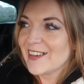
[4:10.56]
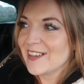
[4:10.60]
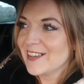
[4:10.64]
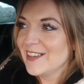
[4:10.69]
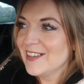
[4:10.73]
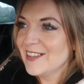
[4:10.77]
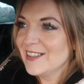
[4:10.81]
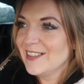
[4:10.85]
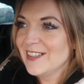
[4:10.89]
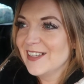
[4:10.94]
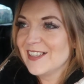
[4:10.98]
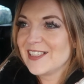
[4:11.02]

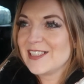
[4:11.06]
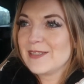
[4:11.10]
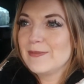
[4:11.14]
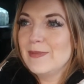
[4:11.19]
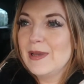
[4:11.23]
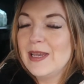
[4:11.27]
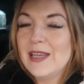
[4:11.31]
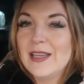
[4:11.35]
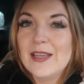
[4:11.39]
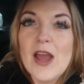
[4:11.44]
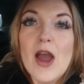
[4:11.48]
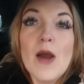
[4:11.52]
Goodness
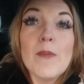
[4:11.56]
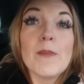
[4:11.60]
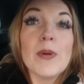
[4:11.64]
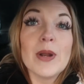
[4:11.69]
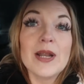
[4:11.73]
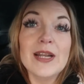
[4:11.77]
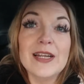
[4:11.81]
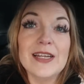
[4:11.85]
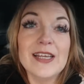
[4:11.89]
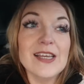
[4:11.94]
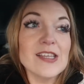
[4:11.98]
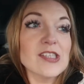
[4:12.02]
me.
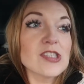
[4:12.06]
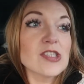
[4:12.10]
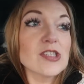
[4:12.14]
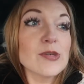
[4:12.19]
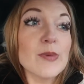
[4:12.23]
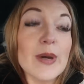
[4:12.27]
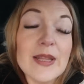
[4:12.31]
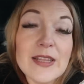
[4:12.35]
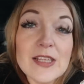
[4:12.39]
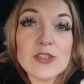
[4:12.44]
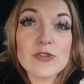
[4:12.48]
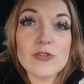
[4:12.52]
But at least
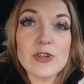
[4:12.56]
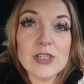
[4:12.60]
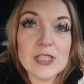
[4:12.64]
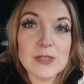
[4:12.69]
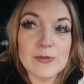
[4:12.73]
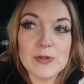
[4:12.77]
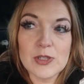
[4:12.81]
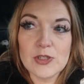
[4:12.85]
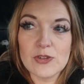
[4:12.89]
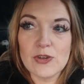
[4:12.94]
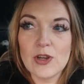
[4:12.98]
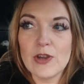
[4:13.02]
when this
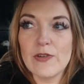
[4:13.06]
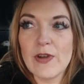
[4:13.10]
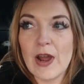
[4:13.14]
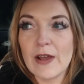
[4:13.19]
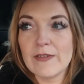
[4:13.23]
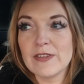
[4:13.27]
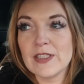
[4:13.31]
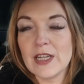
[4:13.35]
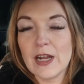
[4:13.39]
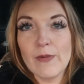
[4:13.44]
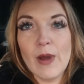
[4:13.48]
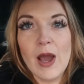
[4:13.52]
Christmas tree
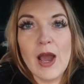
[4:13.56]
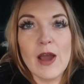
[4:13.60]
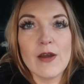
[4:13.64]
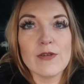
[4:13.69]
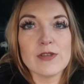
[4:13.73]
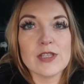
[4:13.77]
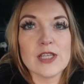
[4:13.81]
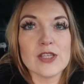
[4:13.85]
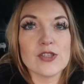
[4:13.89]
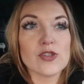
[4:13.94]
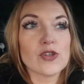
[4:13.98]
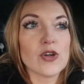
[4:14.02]
arrives at our
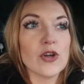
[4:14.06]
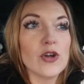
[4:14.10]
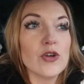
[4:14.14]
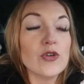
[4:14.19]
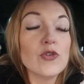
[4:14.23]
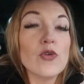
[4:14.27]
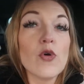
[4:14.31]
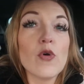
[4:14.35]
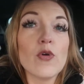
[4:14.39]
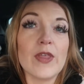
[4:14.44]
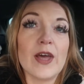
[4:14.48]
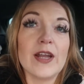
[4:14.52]
house, it's gonna
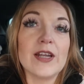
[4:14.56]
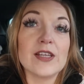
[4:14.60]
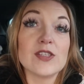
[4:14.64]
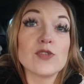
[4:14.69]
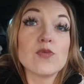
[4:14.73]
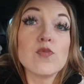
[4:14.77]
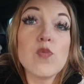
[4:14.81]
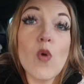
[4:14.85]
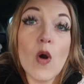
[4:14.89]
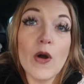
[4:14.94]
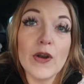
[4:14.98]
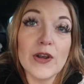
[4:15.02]
know that
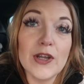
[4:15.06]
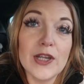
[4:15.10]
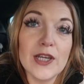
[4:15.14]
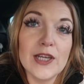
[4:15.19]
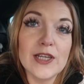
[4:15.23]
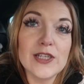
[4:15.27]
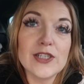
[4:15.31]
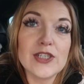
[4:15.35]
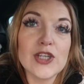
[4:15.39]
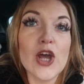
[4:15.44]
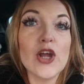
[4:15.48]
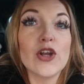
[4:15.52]
it's
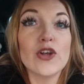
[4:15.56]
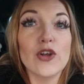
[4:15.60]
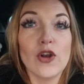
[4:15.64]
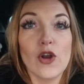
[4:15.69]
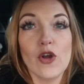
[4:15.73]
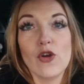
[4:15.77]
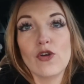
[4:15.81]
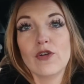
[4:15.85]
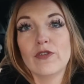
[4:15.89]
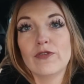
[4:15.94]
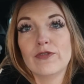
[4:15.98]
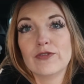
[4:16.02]
wanted and
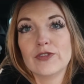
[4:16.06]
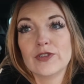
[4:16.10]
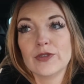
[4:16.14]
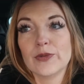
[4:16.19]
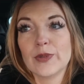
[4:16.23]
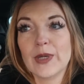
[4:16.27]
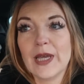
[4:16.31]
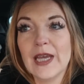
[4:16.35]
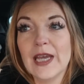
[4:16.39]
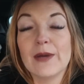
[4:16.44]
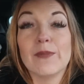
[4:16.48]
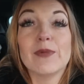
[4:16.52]
loved,
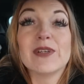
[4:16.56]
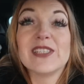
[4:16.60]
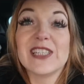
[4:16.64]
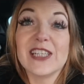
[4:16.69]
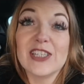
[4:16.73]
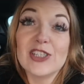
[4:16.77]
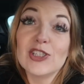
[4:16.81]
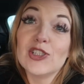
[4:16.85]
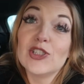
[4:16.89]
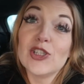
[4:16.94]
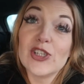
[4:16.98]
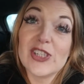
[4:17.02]
okay? And we
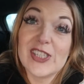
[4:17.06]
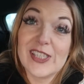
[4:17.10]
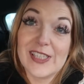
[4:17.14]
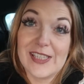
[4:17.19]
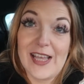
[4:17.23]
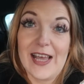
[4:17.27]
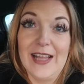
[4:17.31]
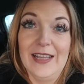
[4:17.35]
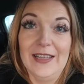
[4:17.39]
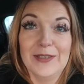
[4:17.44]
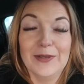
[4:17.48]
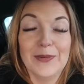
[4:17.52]
didn't just
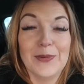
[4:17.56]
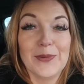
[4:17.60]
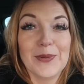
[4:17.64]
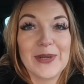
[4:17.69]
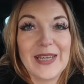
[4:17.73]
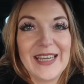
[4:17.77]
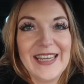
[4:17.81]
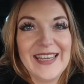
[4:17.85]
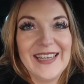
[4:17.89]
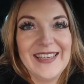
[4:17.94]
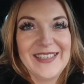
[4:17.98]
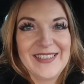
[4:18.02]
settle,
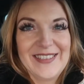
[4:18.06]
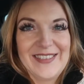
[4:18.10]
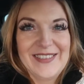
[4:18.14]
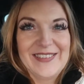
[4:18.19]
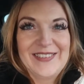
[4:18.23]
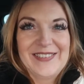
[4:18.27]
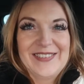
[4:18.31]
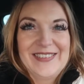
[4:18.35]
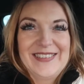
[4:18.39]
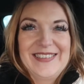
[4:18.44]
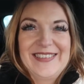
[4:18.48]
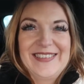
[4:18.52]
okay? So